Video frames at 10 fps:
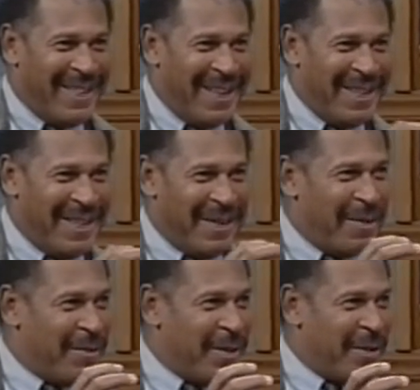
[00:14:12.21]
they, are
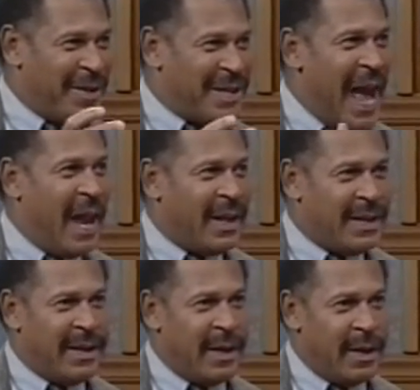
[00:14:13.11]
very, very, very
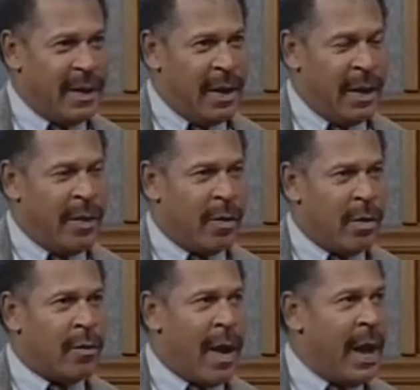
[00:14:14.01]
talented in, in, their
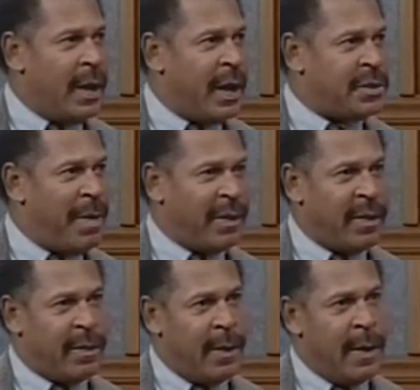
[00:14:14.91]
own right, and I expect
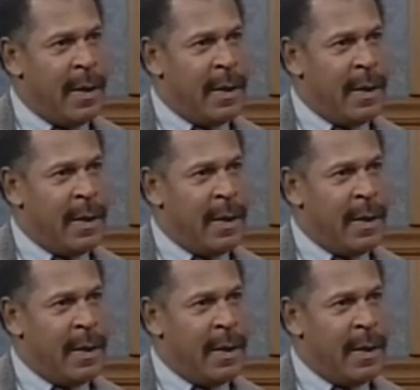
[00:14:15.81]
that the,